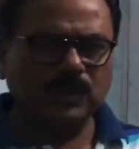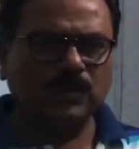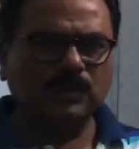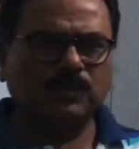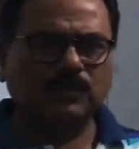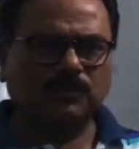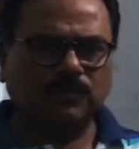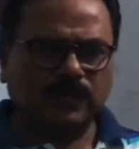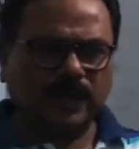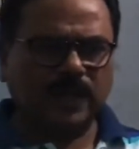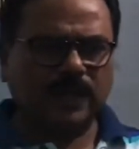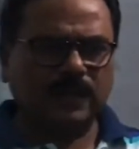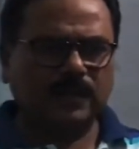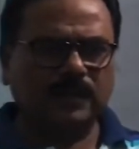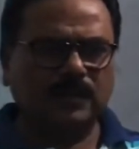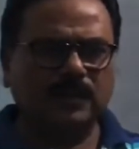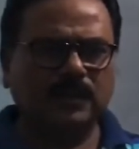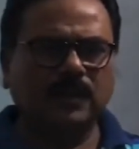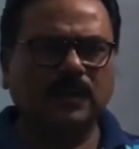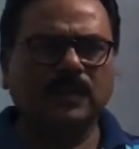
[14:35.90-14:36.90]
when
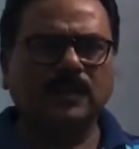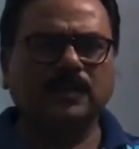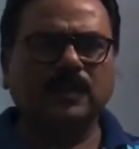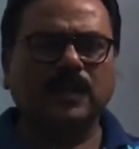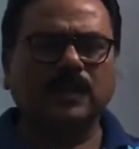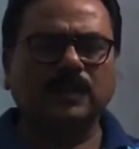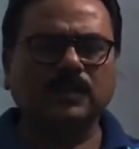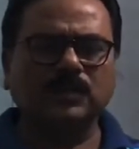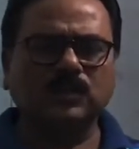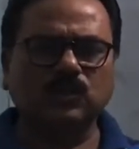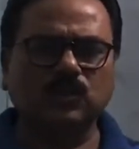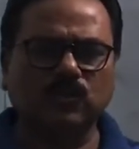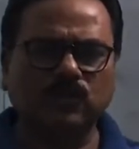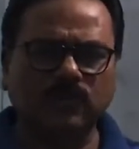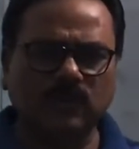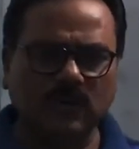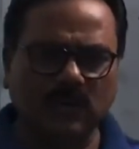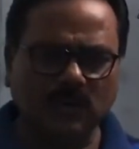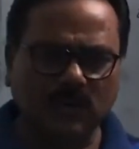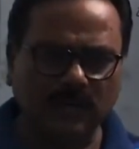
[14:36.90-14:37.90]
there is no
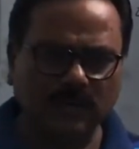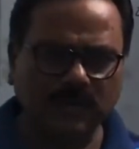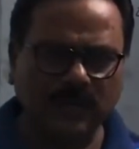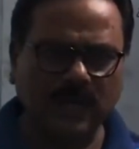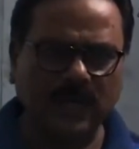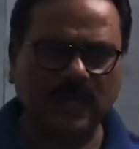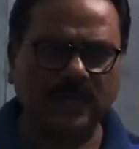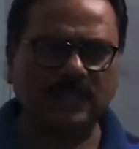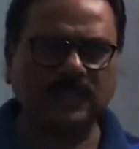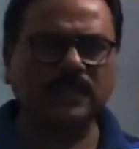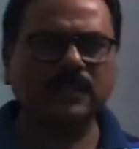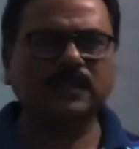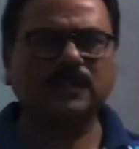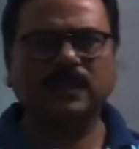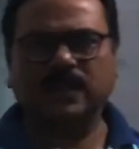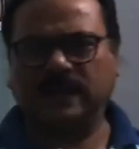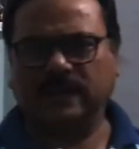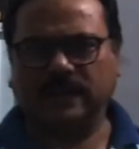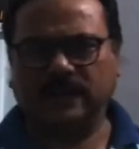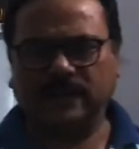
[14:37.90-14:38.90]
flow of electric
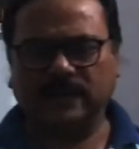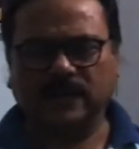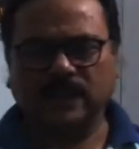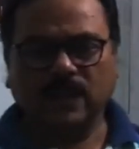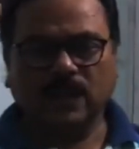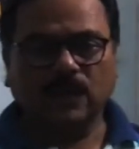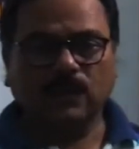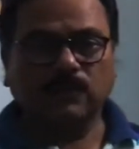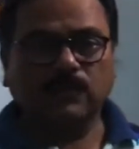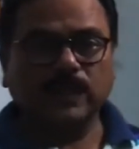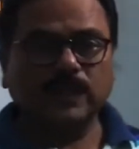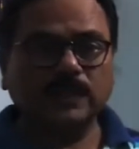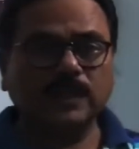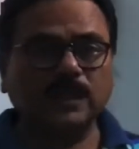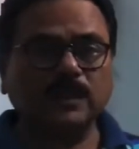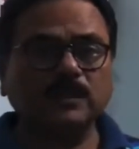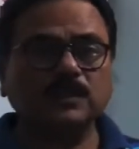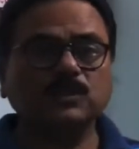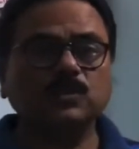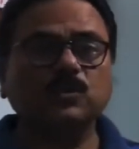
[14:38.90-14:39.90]
current. When there
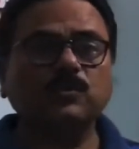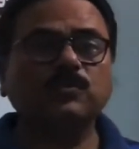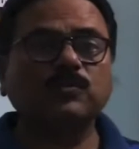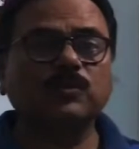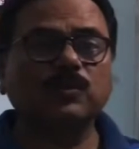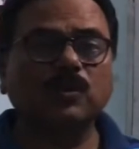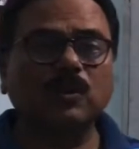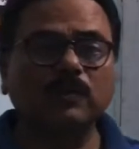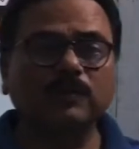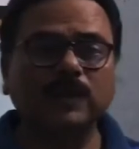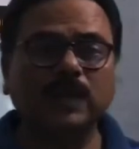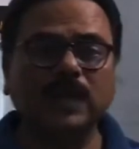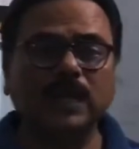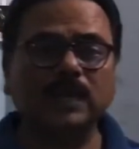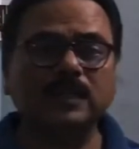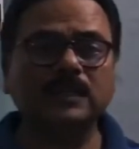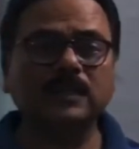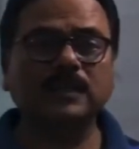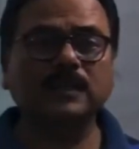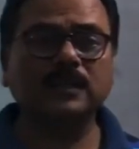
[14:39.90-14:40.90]
is no flow of
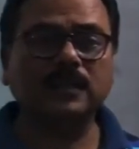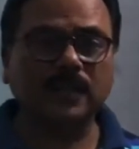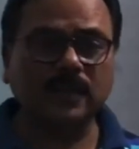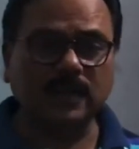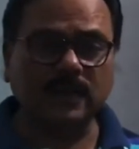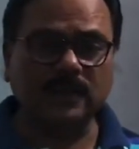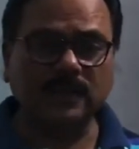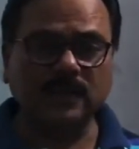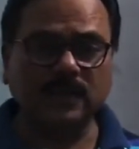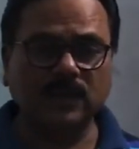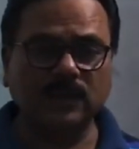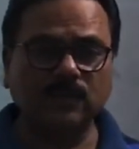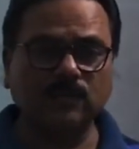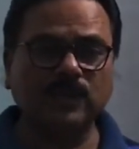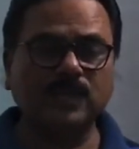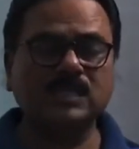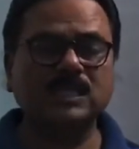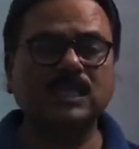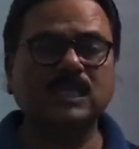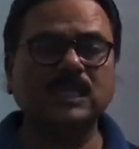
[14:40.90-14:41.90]
electric current,
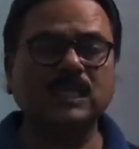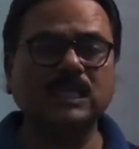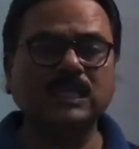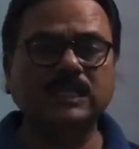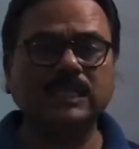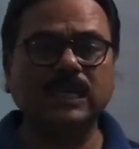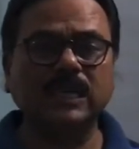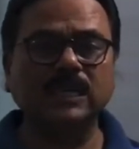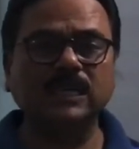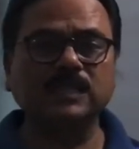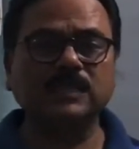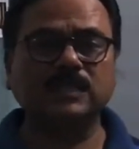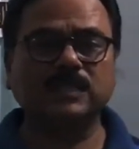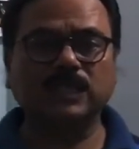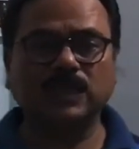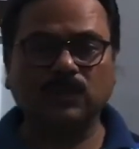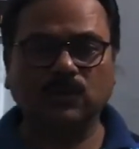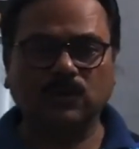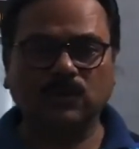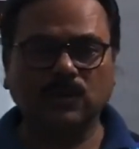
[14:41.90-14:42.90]
means E cell is
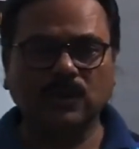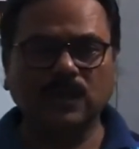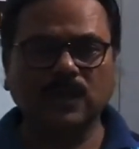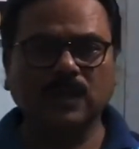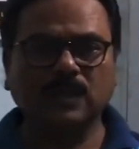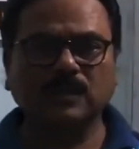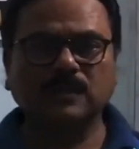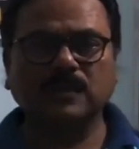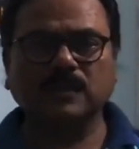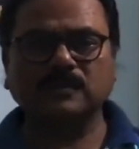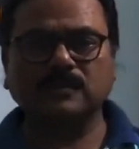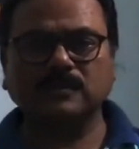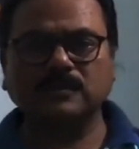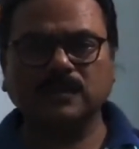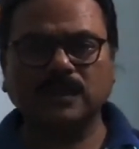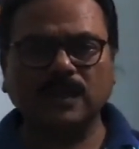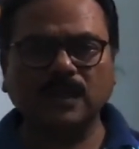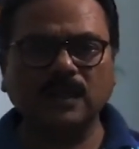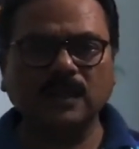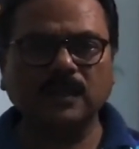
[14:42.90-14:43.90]
zero, the
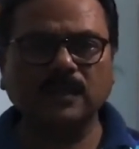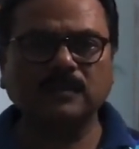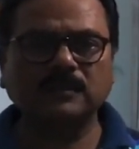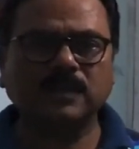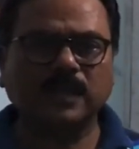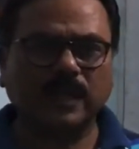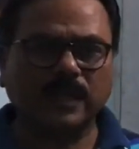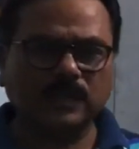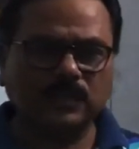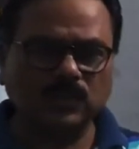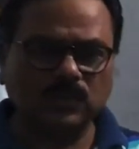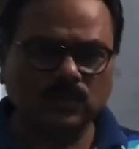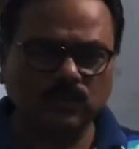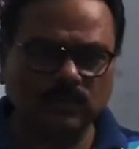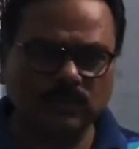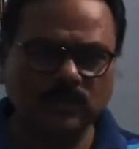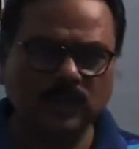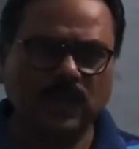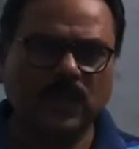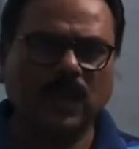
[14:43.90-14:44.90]
cell is
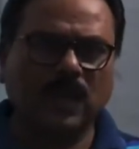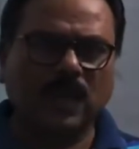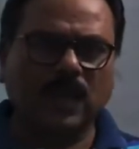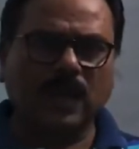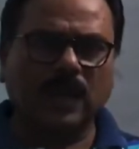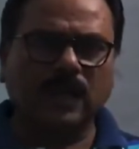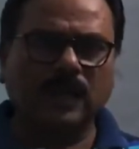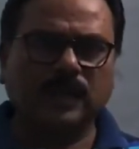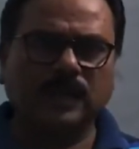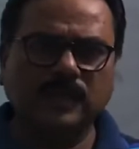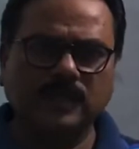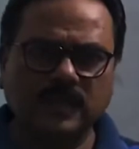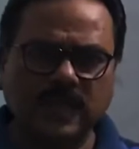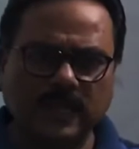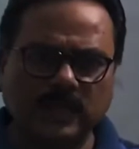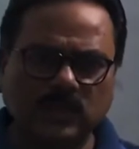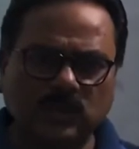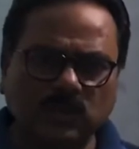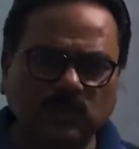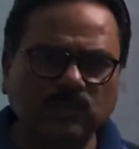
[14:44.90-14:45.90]
assumed
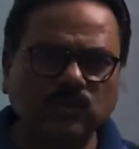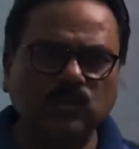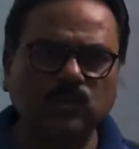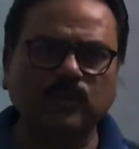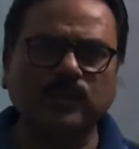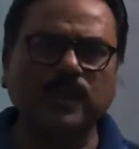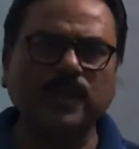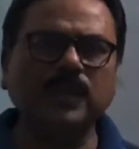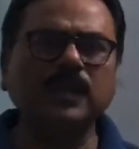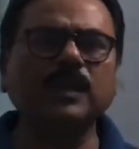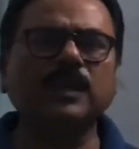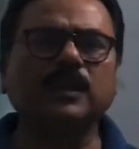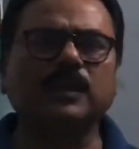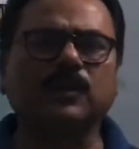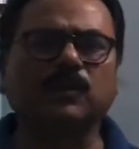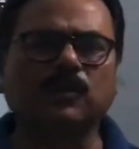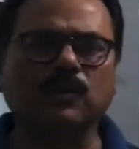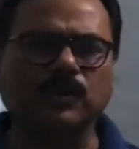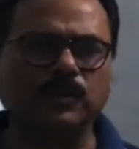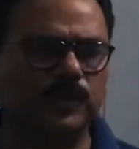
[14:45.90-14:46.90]
to be in
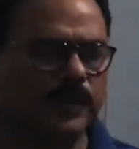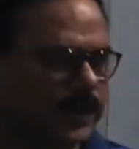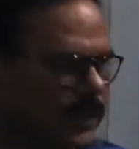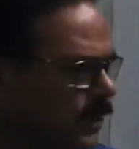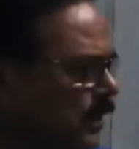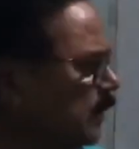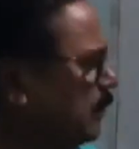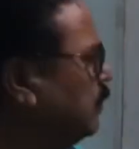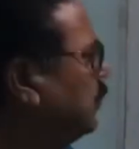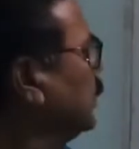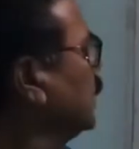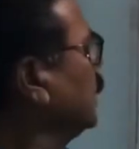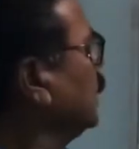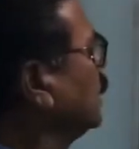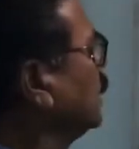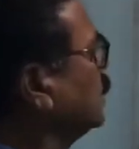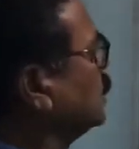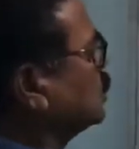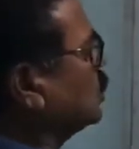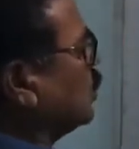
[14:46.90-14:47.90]
equilibrium.
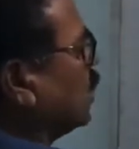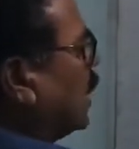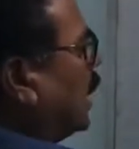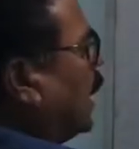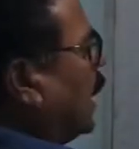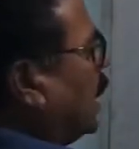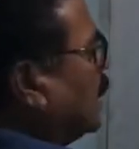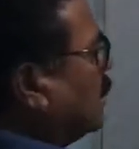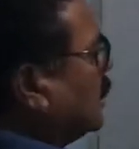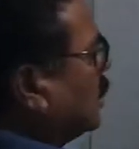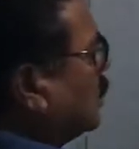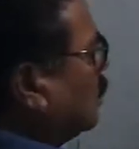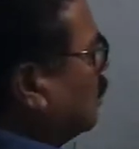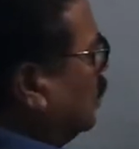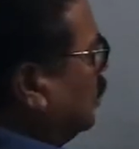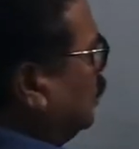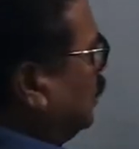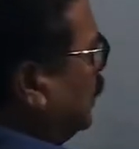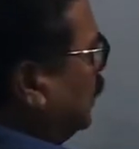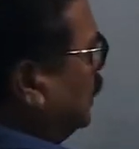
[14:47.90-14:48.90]
So at
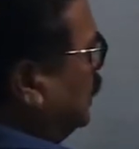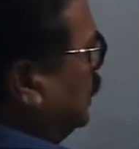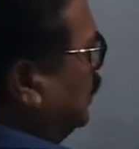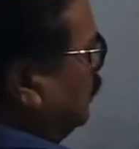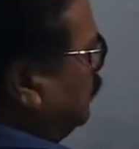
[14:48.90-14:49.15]
equilibrium,